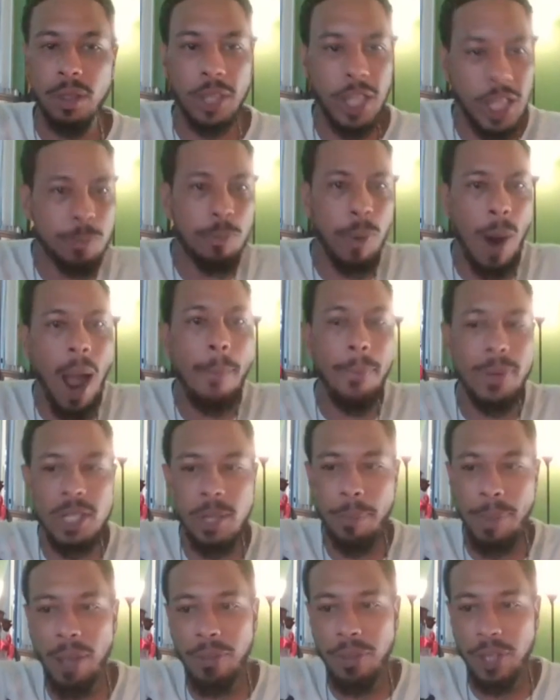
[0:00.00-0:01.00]
This prop is
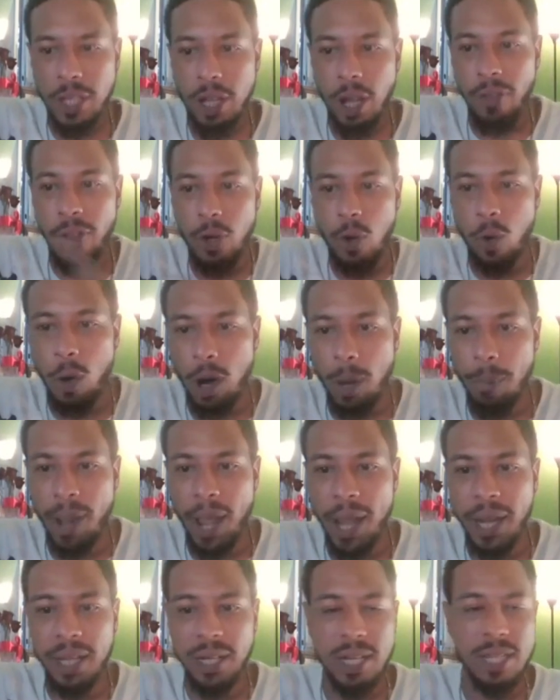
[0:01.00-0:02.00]
about the other
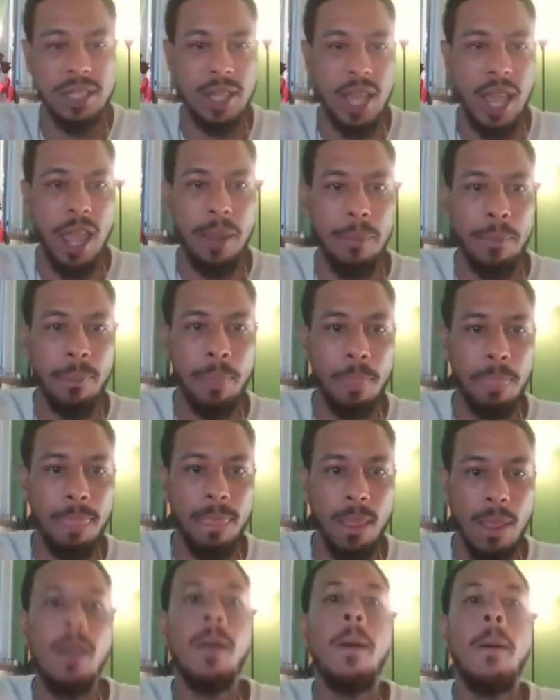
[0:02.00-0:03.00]
quarterback in this game,
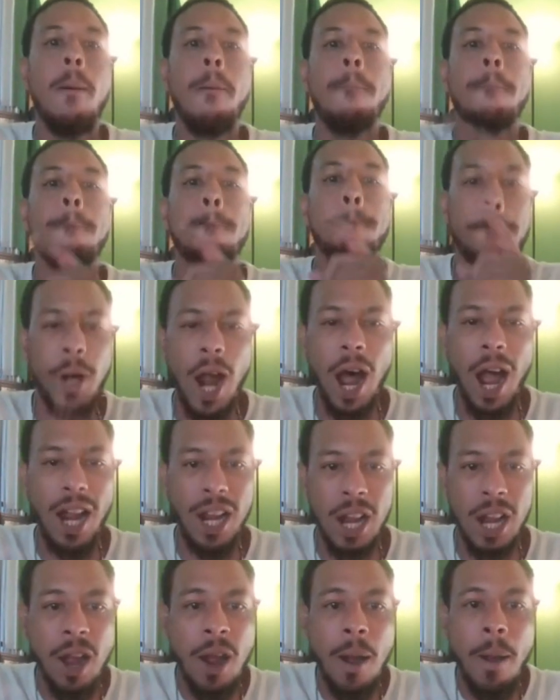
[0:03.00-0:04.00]

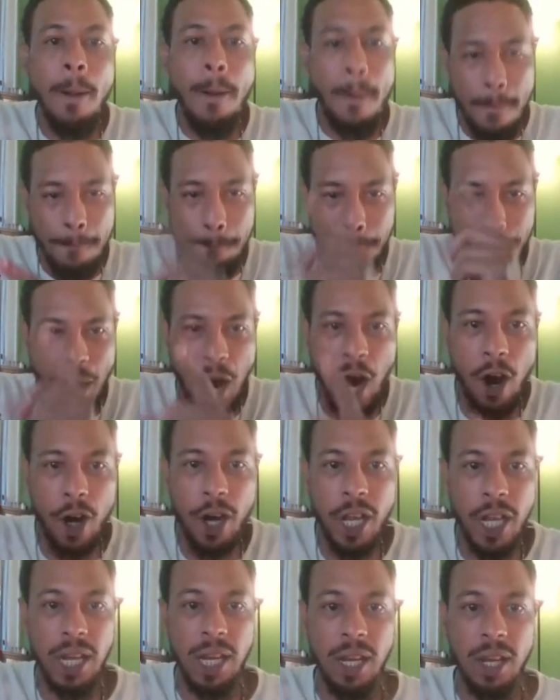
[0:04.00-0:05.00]
Brock
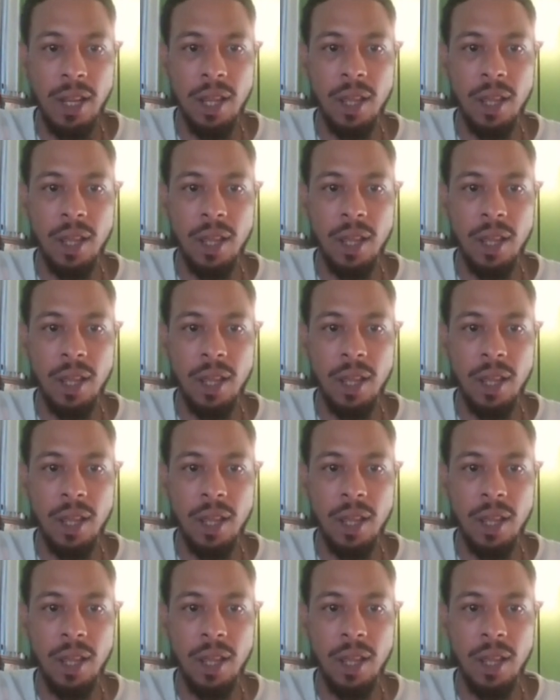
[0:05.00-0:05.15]
Purdy.